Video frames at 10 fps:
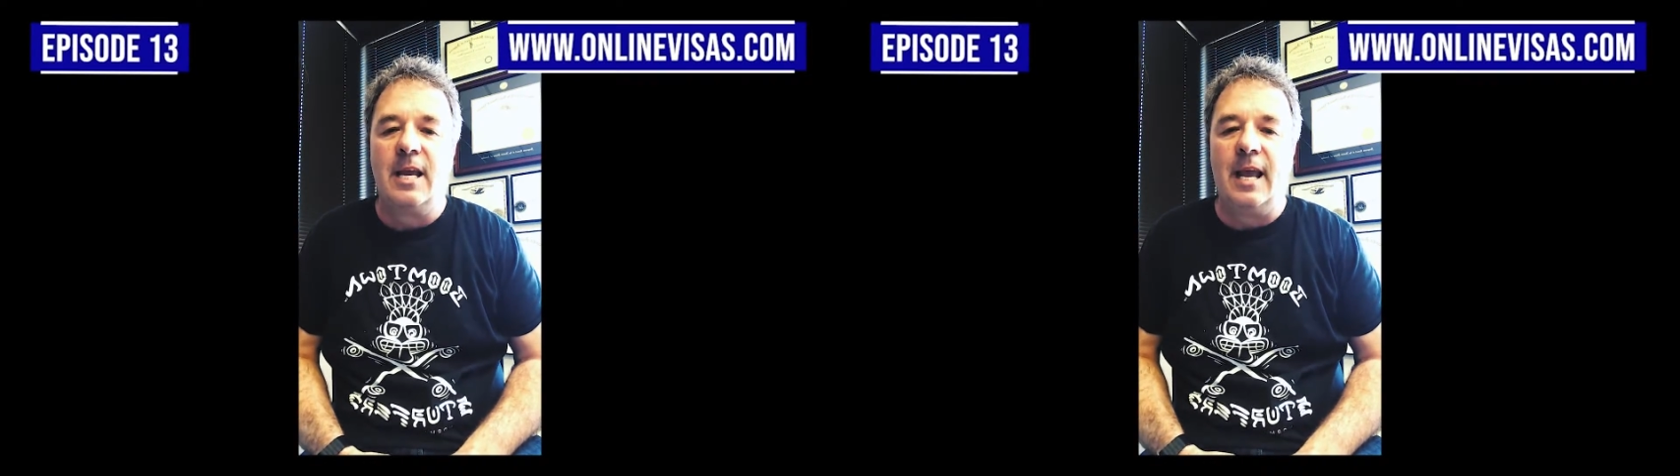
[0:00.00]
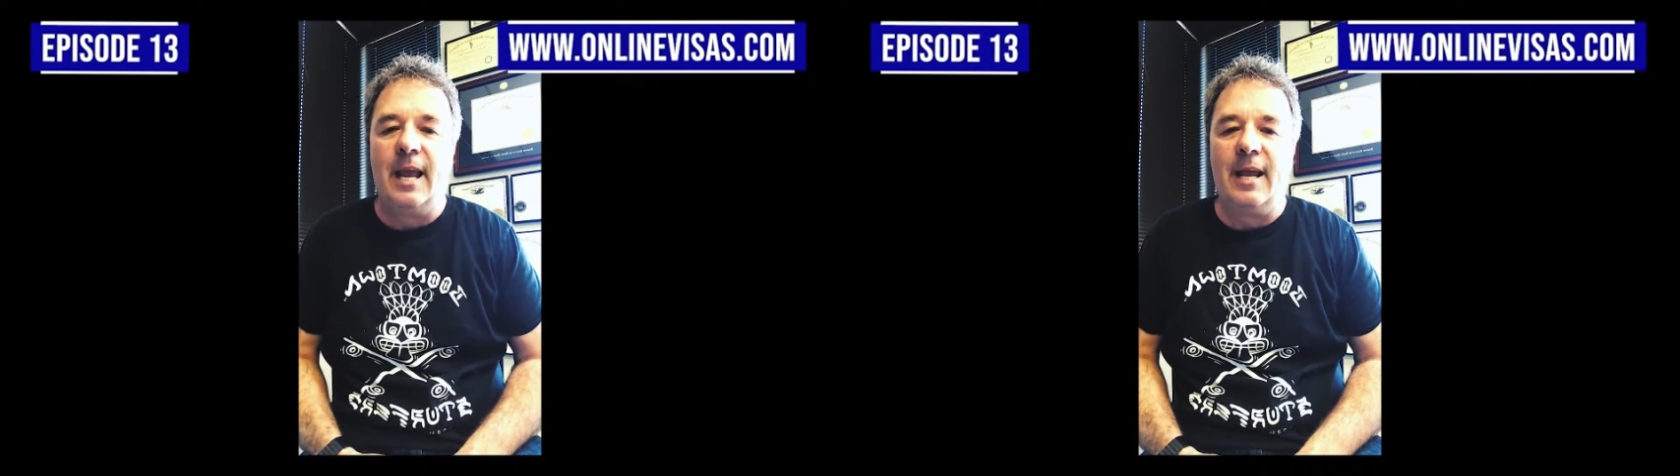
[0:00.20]

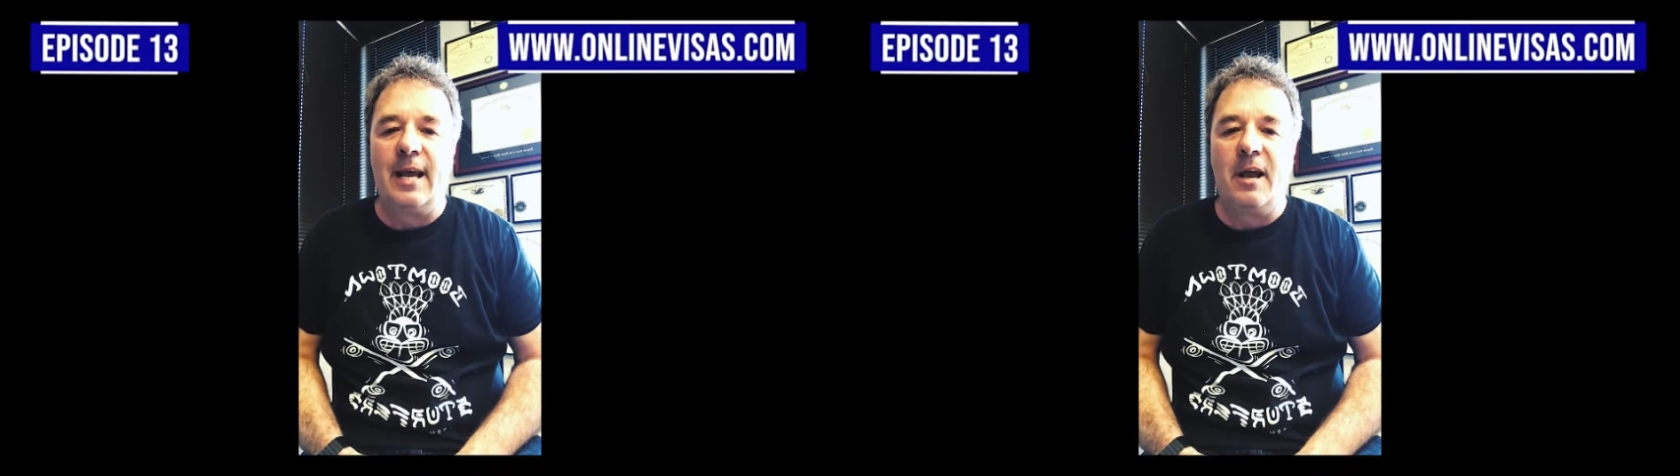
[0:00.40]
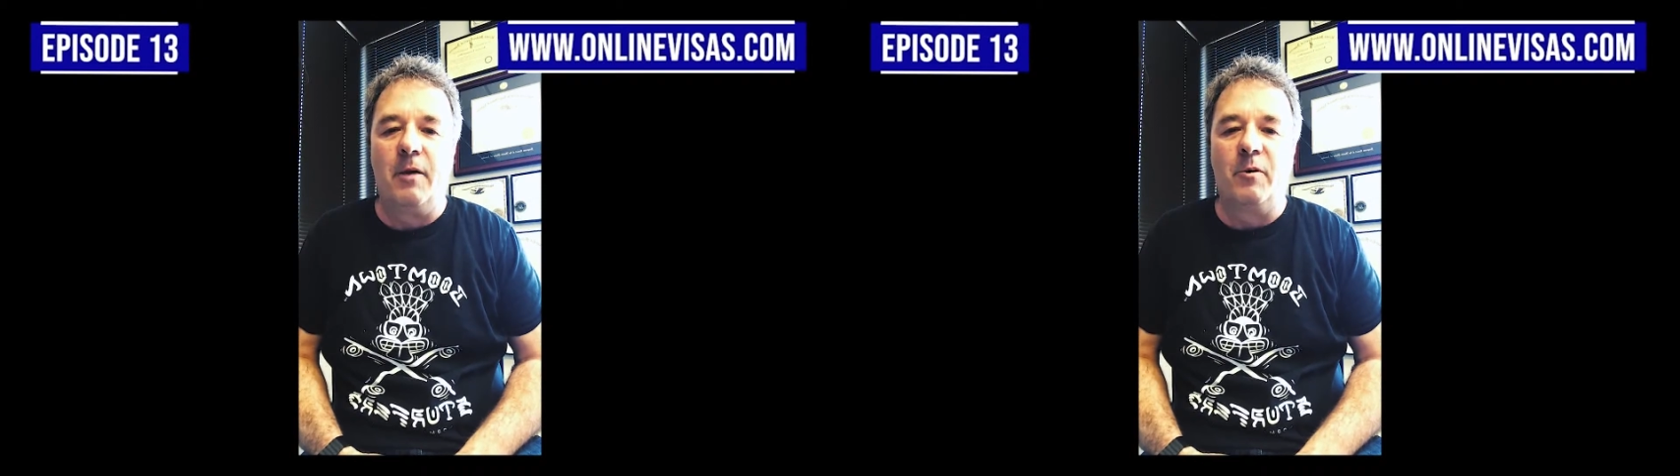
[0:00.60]
and
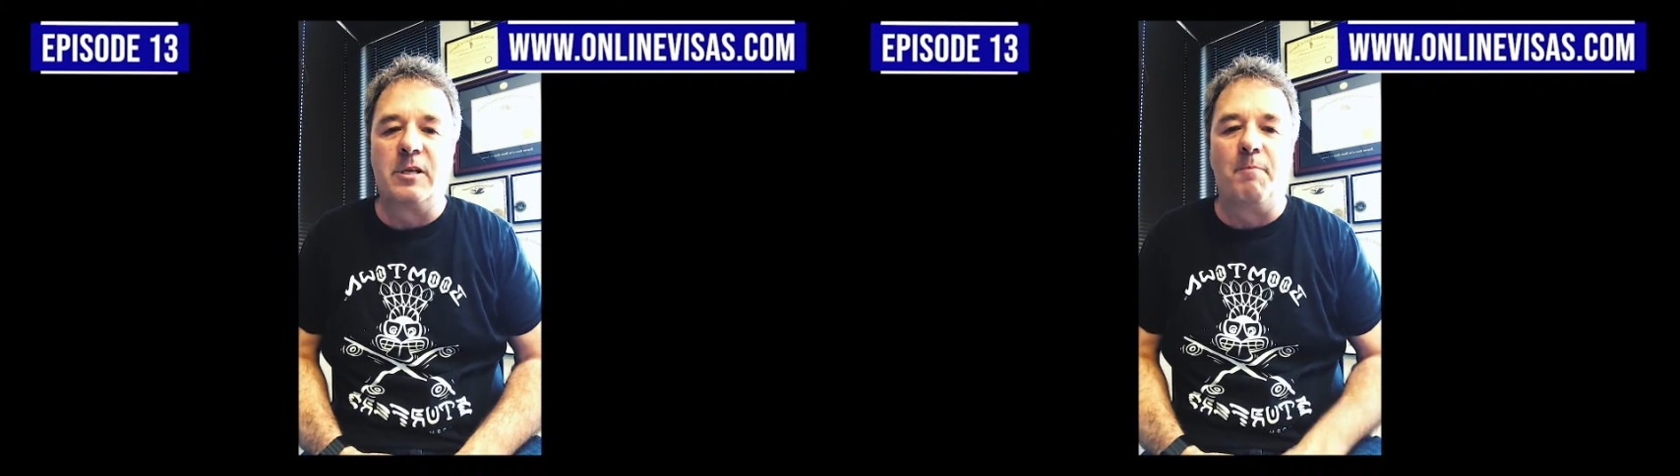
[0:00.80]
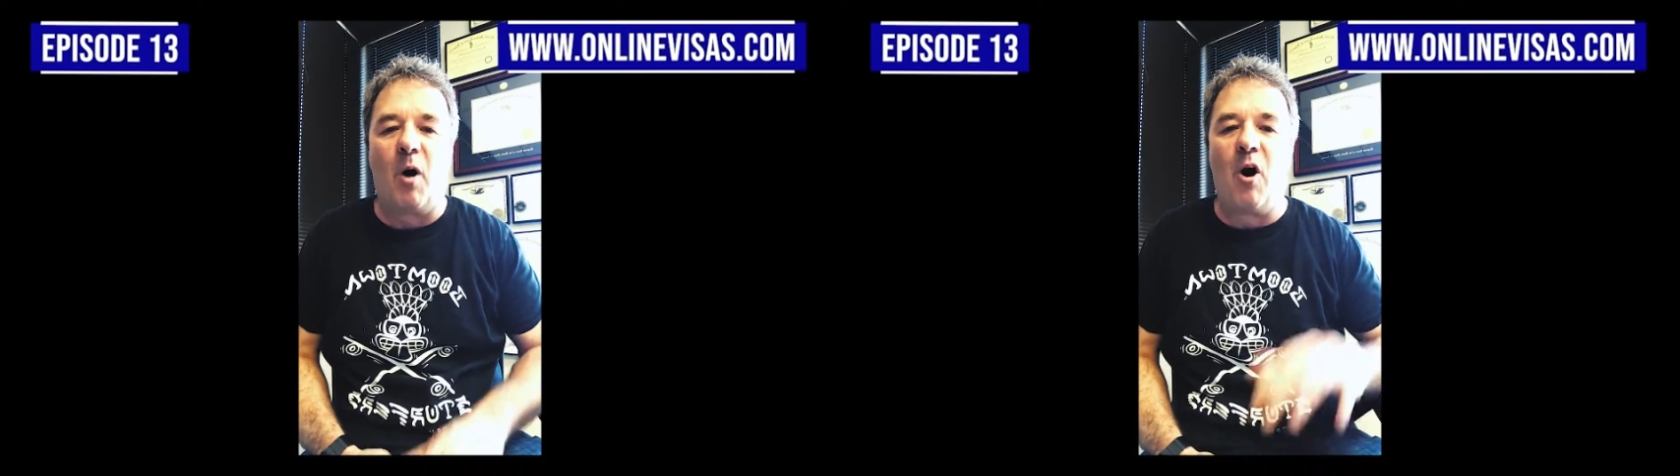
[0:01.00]
it was
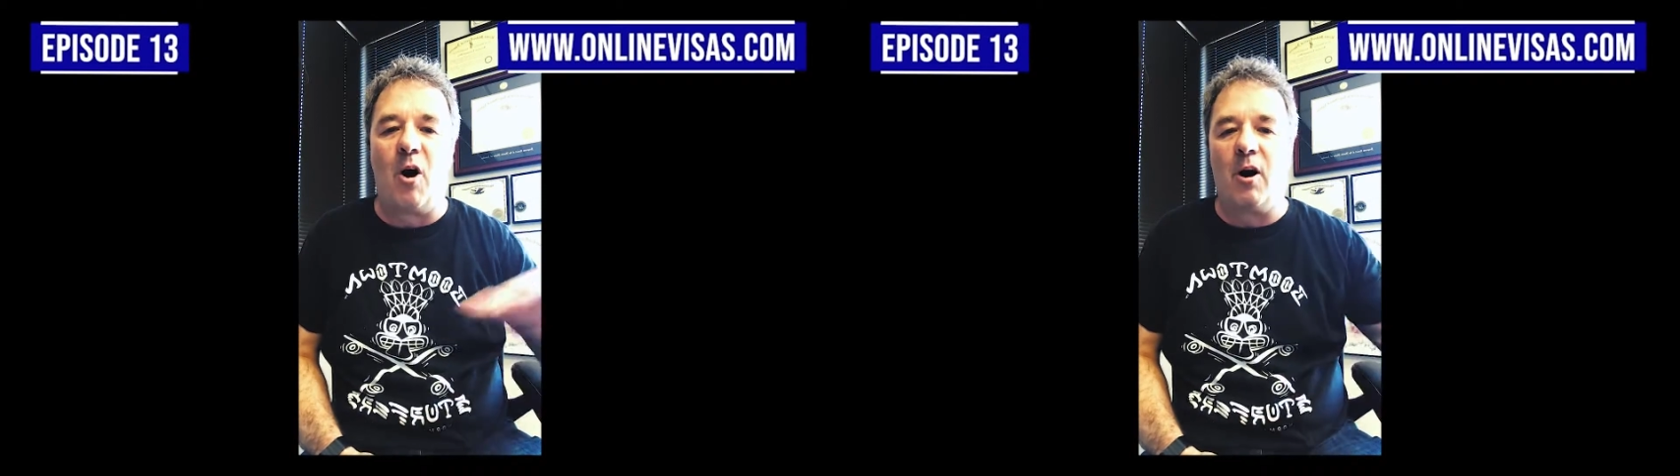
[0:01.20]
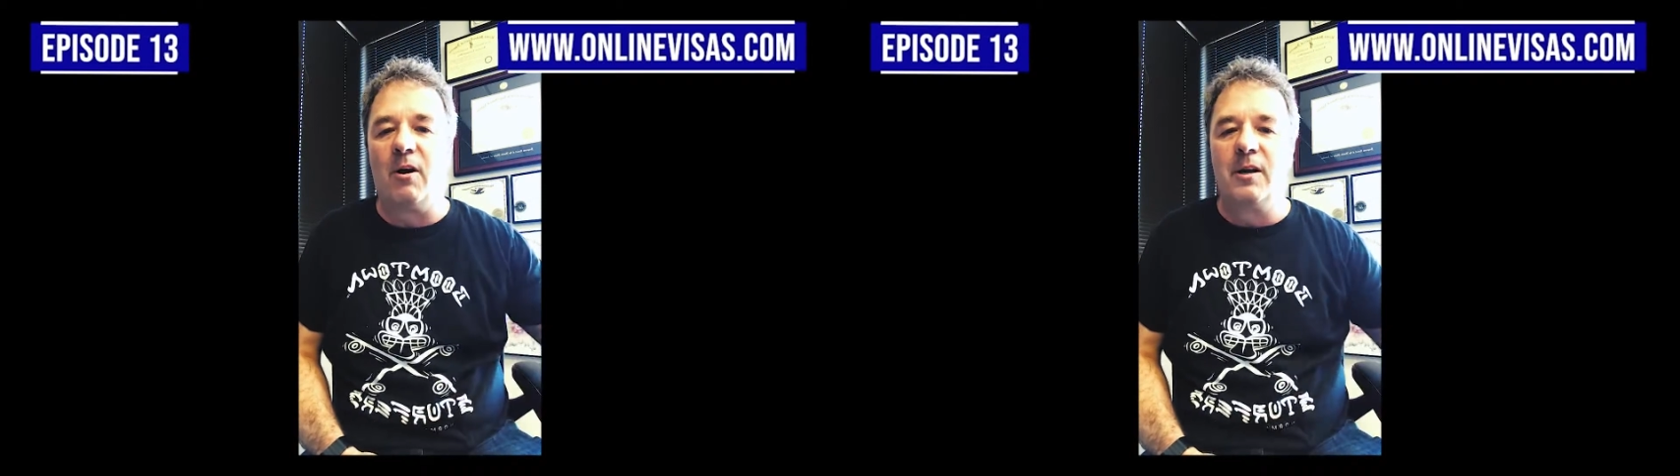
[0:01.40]
a
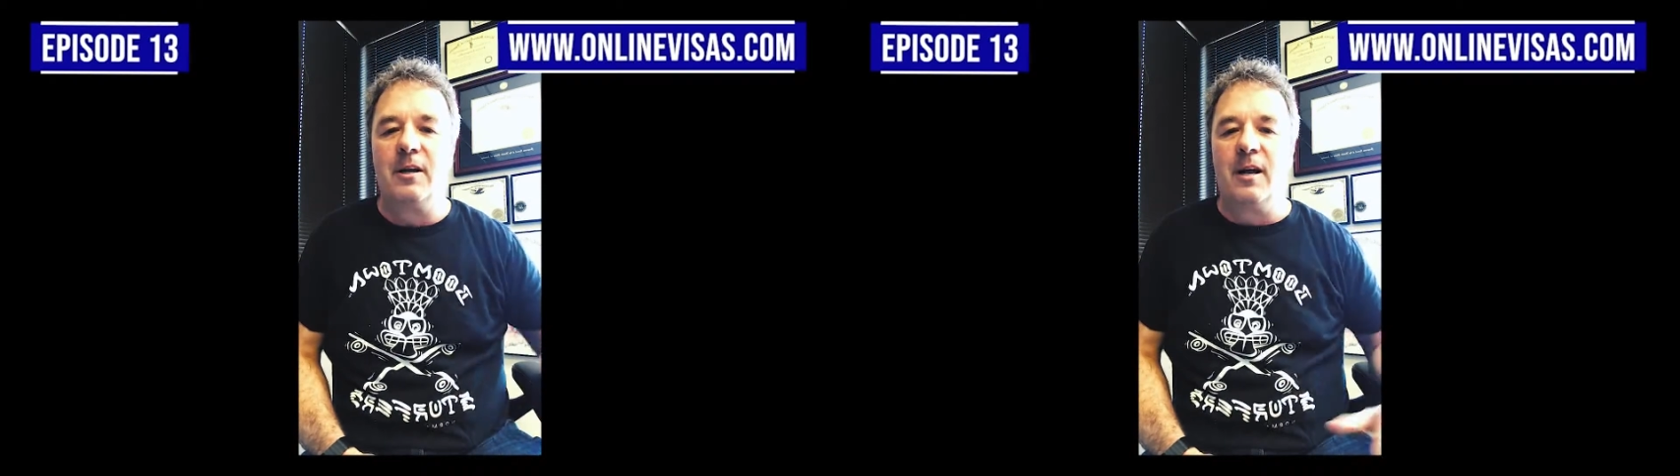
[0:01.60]
bar,